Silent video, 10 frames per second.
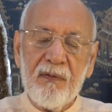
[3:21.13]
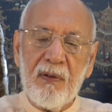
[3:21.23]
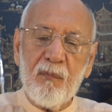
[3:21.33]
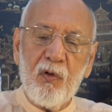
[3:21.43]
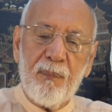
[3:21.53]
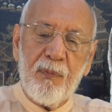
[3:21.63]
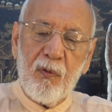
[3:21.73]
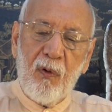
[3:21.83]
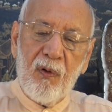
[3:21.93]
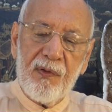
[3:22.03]
So I'm going to
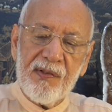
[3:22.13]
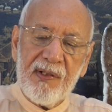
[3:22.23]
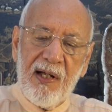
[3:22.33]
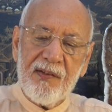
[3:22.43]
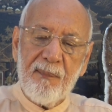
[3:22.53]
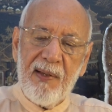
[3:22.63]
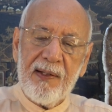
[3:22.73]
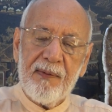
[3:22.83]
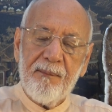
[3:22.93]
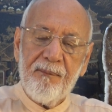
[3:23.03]
put all these cards back.